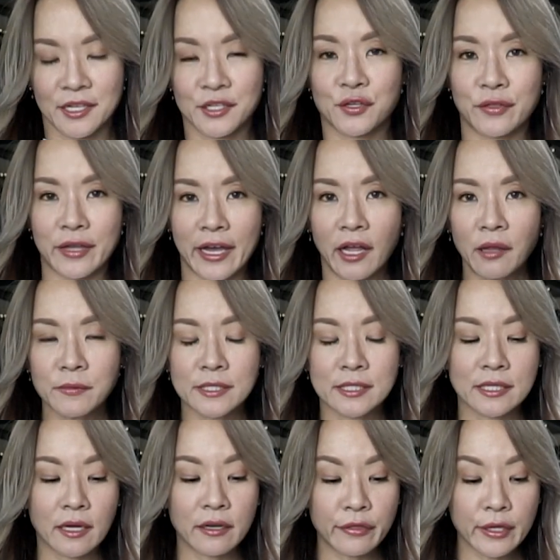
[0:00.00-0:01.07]
So that helps.
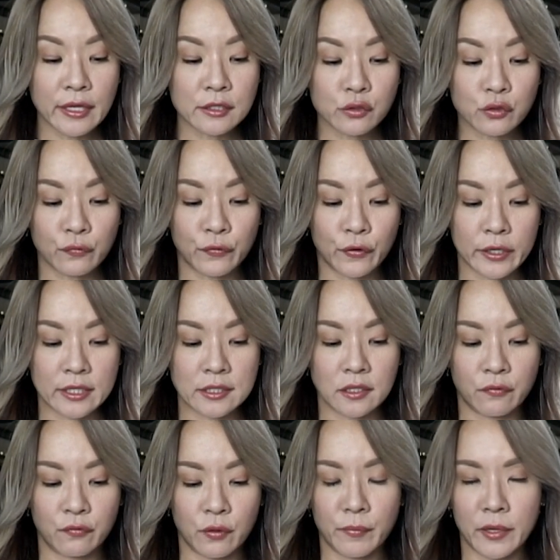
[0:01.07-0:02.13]
The other thing it's good for is
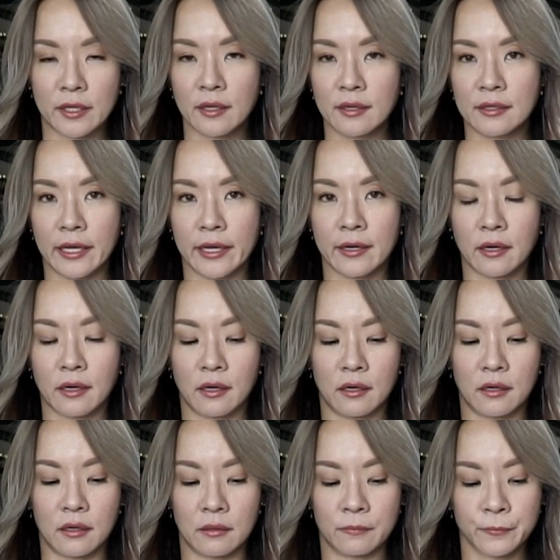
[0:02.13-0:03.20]
if you're making like
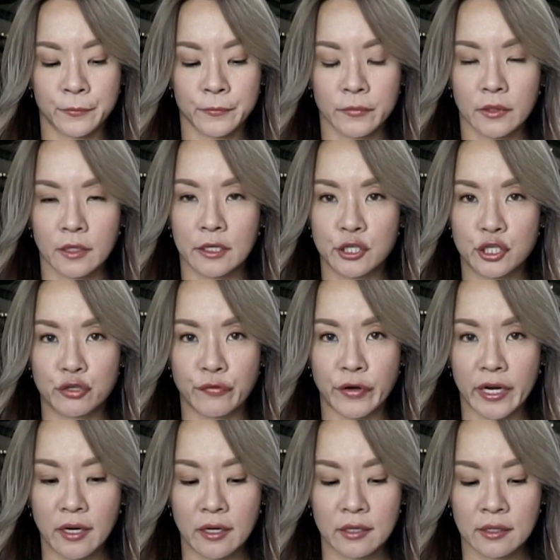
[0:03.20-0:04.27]
a
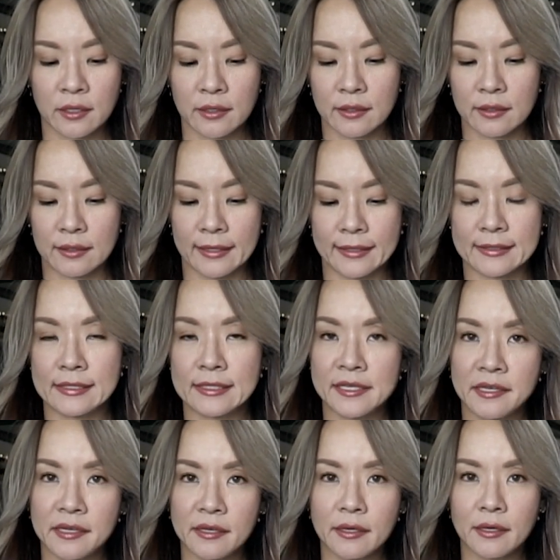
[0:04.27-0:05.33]
drink, like
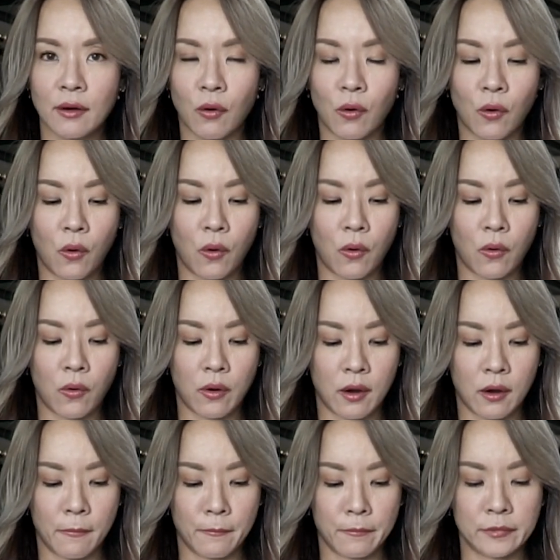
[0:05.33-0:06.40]
tea
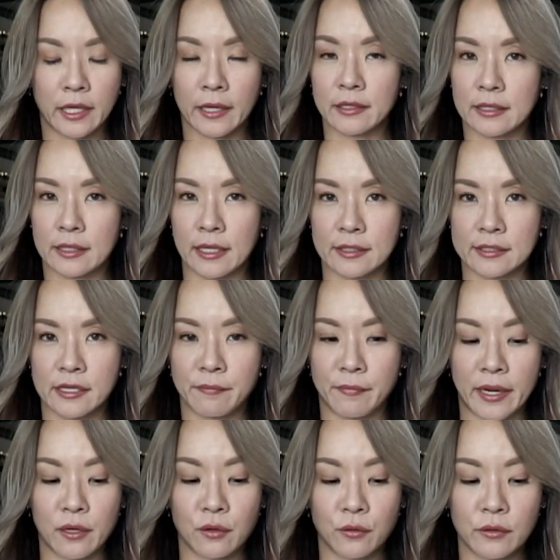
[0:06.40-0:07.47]
or like let's say
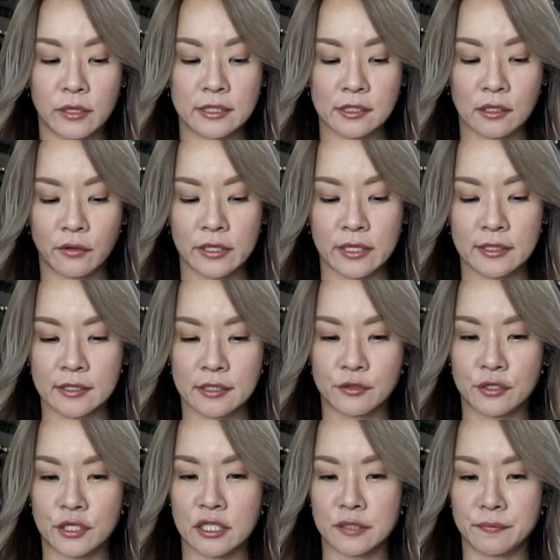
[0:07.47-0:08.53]
Milo, it's a lot easier
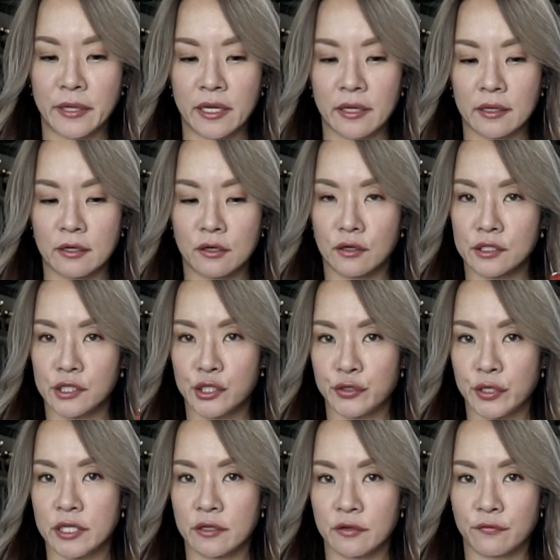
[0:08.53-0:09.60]
to just make a
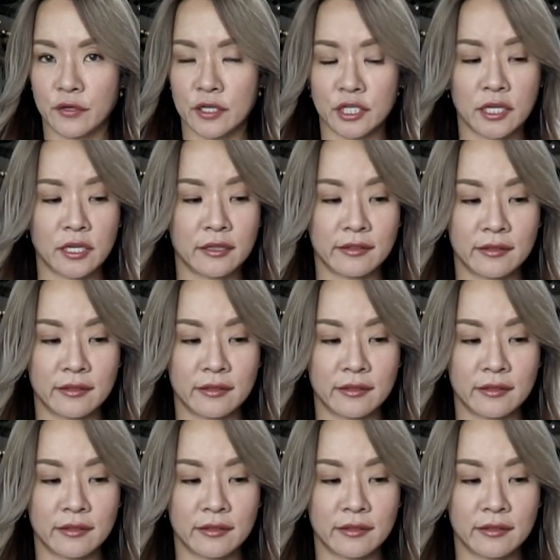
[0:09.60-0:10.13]
concentrated version